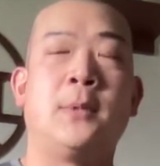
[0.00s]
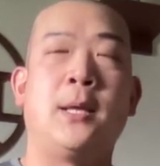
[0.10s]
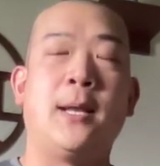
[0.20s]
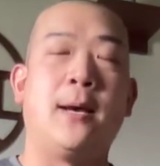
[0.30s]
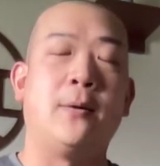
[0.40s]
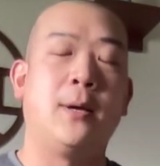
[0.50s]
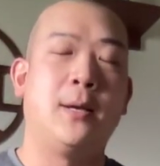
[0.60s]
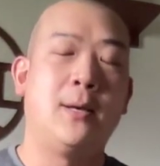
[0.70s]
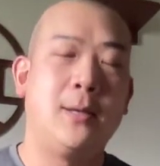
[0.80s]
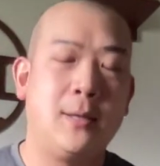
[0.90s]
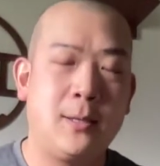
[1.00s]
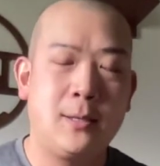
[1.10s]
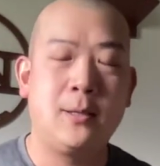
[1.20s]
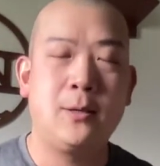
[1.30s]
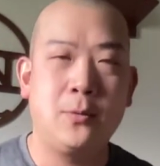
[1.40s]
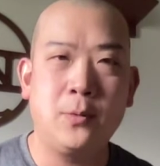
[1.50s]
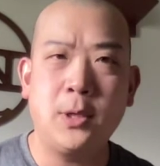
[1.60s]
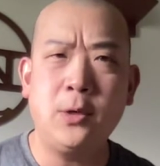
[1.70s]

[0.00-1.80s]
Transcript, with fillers: and out. What do